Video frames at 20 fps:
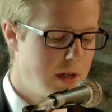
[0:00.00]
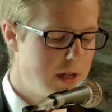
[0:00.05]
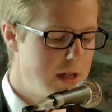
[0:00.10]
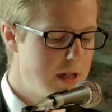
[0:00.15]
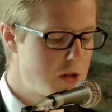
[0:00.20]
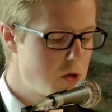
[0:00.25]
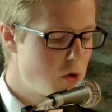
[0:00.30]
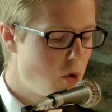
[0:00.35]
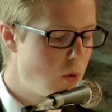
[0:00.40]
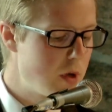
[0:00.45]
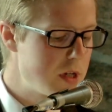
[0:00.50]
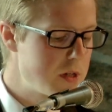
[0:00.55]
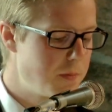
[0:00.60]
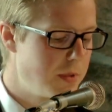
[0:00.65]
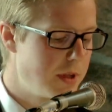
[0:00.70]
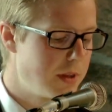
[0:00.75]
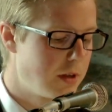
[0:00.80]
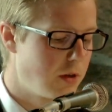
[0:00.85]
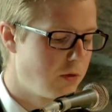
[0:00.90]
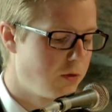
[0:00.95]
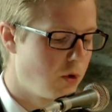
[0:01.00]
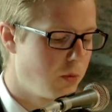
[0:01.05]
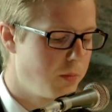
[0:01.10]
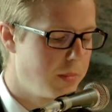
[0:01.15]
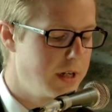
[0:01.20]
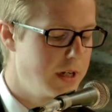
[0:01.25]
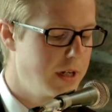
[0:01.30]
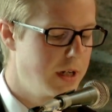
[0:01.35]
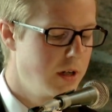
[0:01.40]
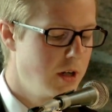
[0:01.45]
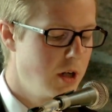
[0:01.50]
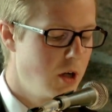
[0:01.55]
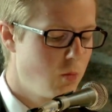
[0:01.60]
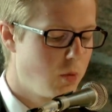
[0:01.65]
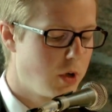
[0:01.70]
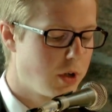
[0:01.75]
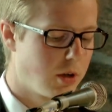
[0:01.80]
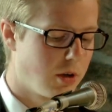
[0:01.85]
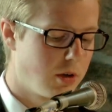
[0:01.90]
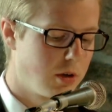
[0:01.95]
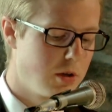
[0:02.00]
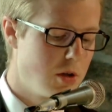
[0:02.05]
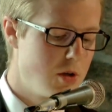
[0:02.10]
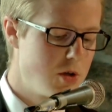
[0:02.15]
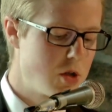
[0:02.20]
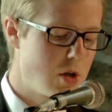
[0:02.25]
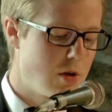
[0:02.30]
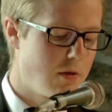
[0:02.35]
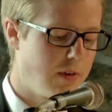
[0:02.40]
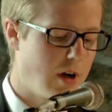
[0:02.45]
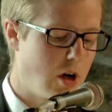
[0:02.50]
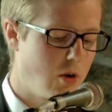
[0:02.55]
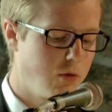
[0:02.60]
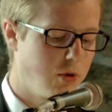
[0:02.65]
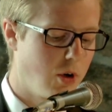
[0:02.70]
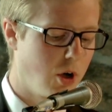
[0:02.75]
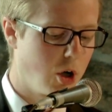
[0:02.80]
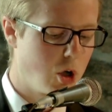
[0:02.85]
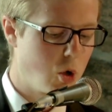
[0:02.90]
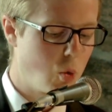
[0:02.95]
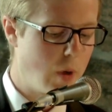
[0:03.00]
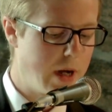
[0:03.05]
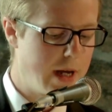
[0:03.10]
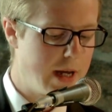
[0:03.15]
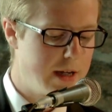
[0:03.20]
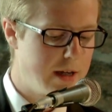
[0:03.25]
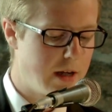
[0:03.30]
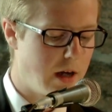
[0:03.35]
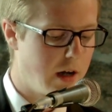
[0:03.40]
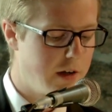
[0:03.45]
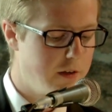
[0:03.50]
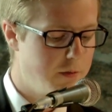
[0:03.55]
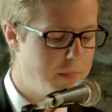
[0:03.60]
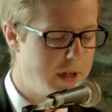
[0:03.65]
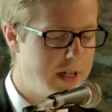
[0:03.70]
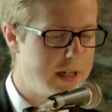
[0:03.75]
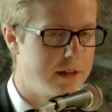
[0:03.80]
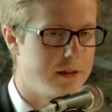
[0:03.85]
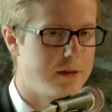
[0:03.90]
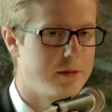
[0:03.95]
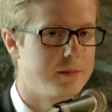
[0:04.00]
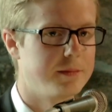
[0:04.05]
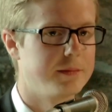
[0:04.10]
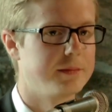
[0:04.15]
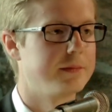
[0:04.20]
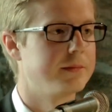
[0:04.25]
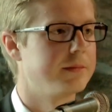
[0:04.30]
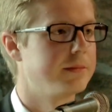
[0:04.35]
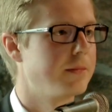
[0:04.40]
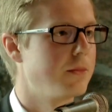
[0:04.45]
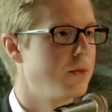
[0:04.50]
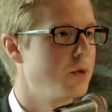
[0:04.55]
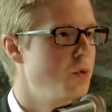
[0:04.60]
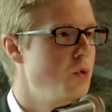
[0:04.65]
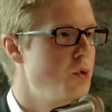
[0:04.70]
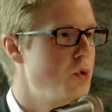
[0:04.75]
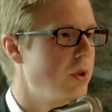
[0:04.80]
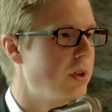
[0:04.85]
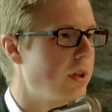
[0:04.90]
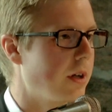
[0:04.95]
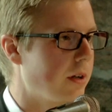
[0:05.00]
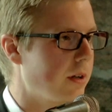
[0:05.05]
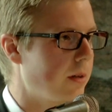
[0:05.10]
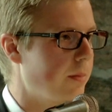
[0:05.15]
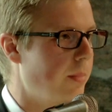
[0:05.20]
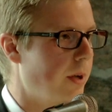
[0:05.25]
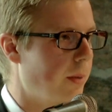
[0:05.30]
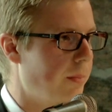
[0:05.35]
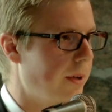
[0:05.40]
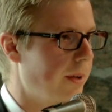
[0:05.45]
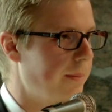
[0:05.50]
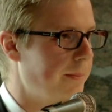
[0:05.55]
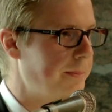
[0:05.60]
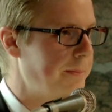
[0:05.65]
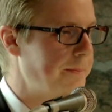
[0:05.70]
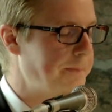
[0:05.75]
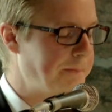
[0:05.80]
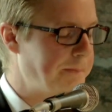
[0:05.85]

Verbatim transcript: He has always been there for me, regardless of how far away I've been. Tusen takk, Papa.